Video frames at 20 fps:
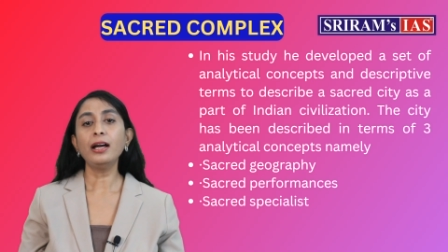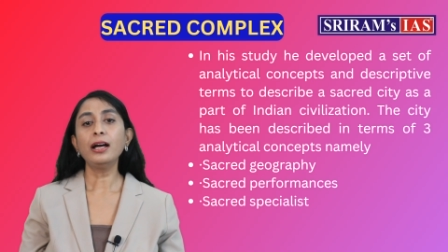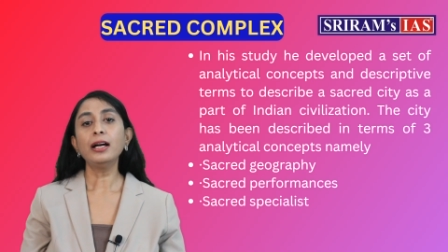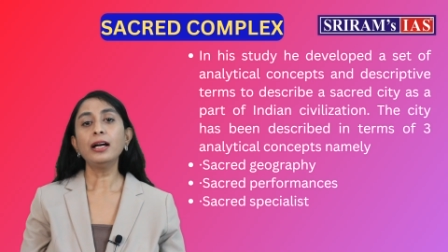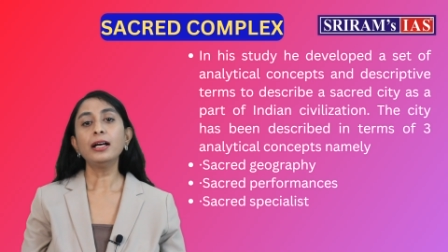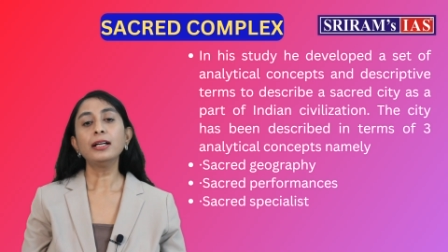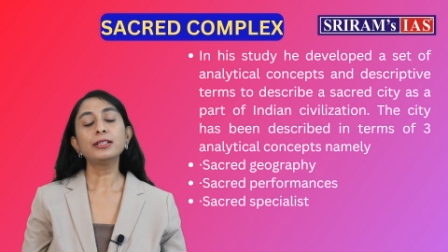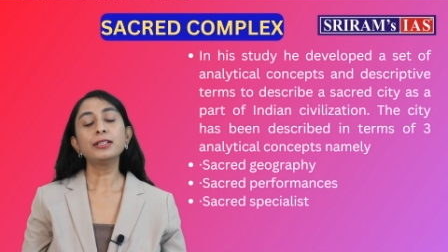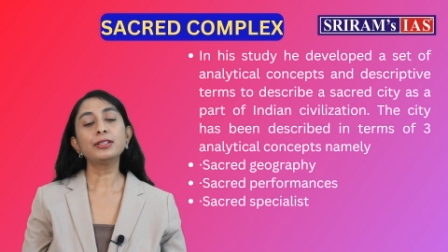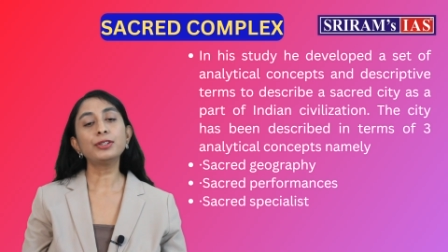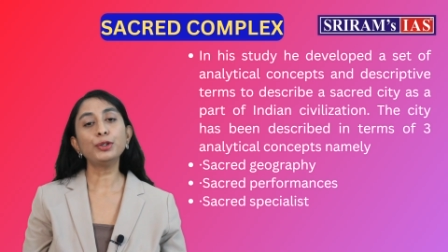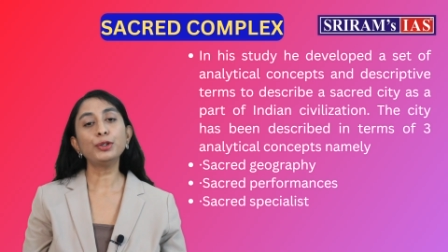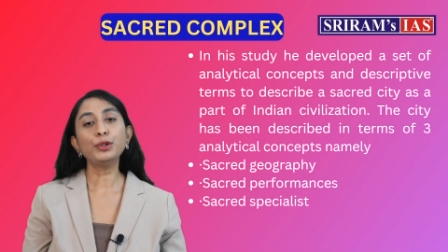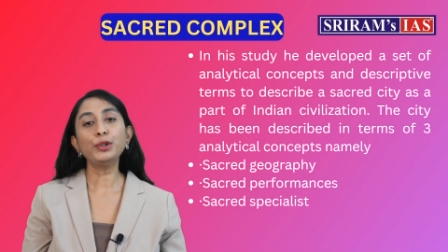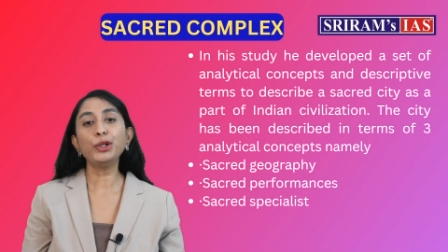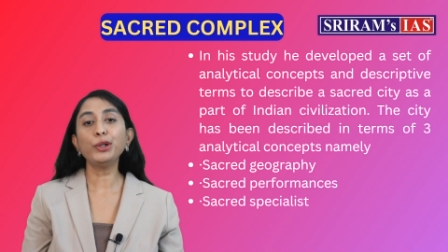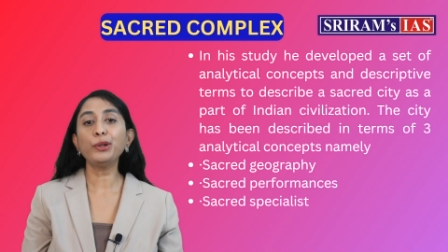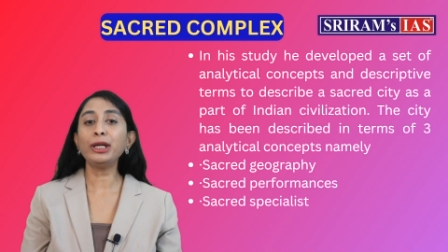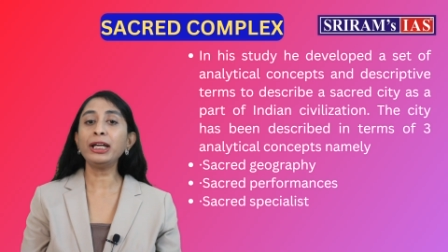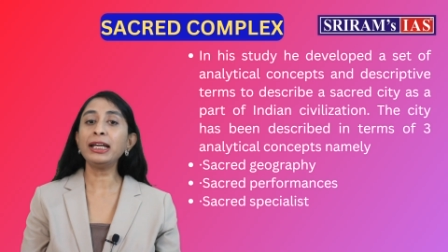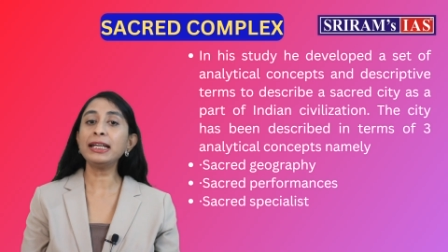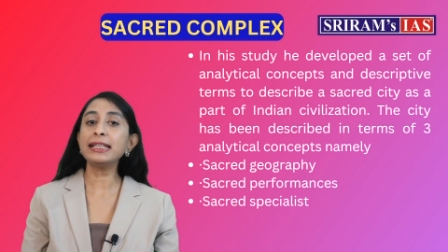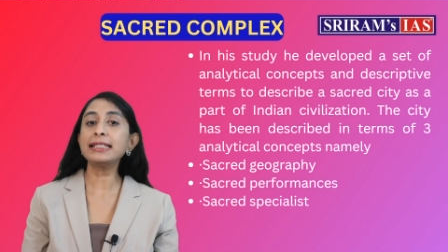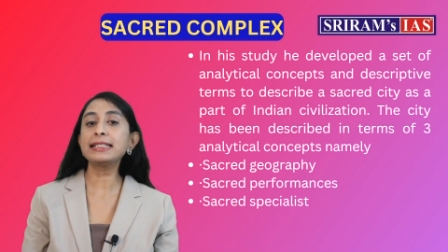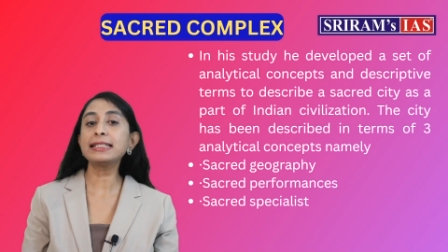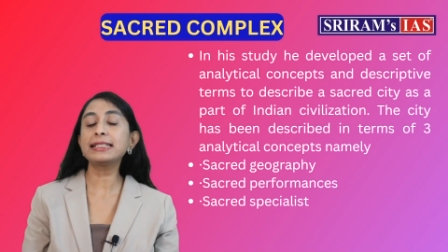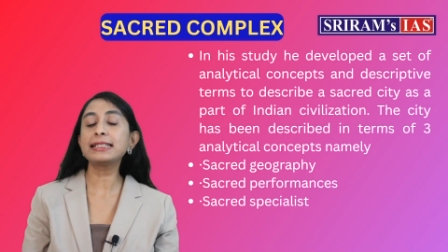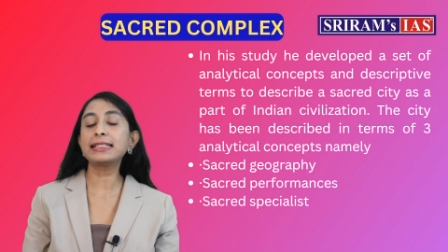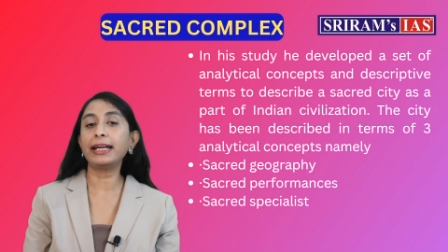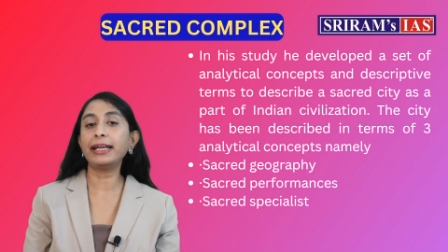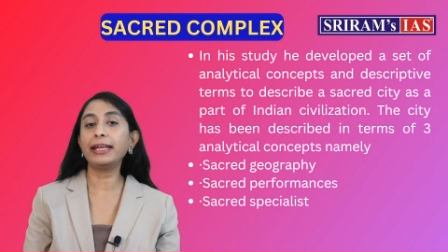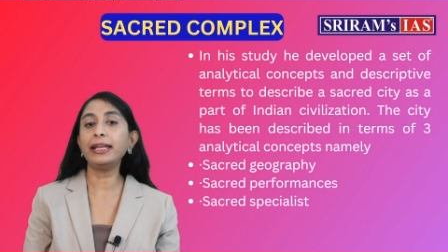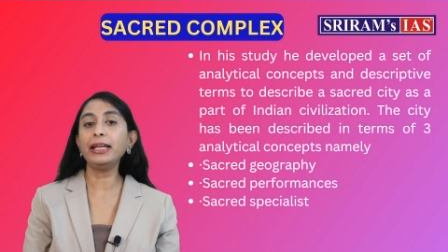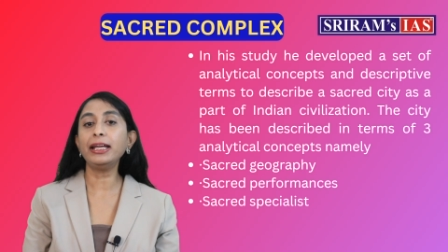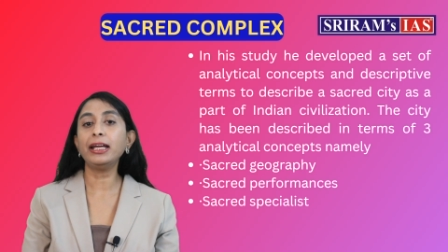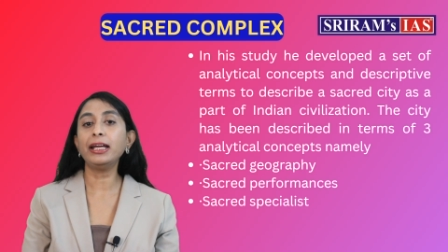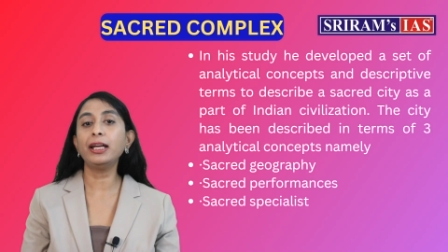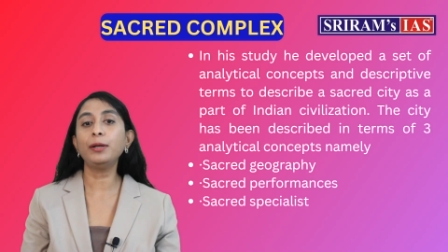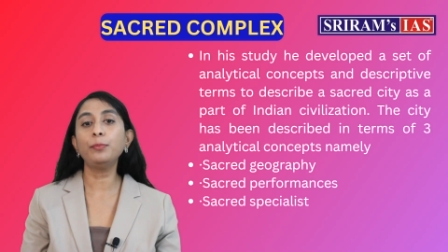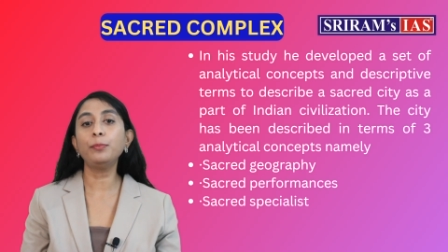So during his study in
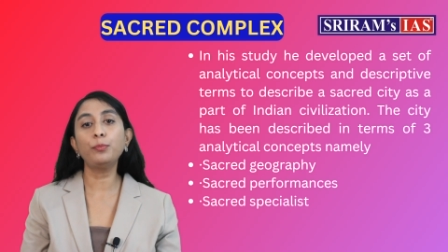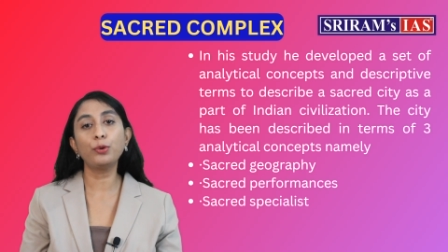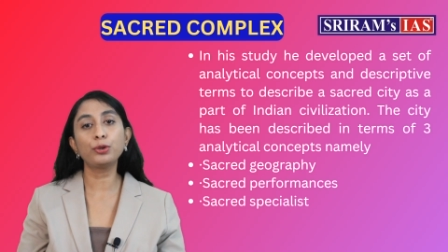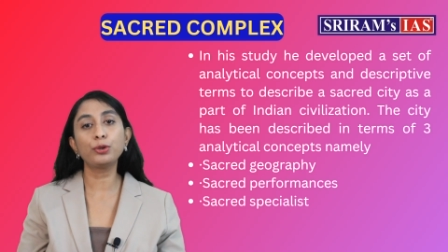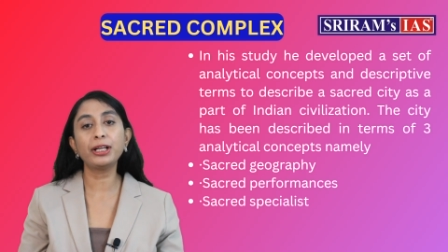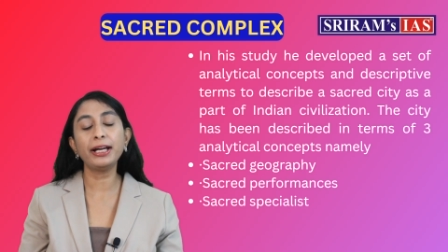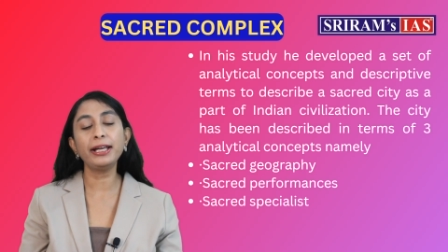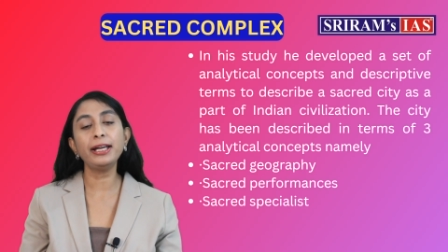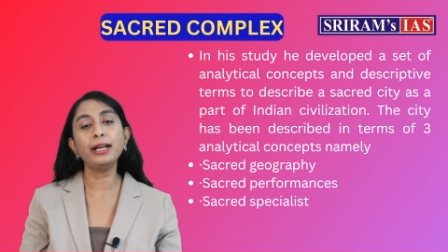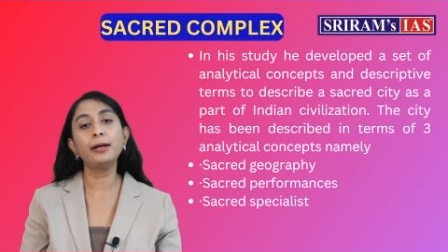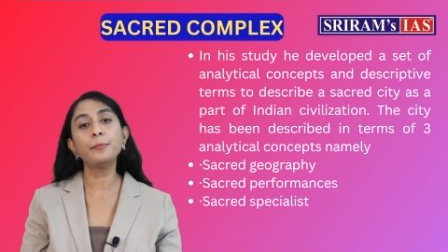Bodh Gaya,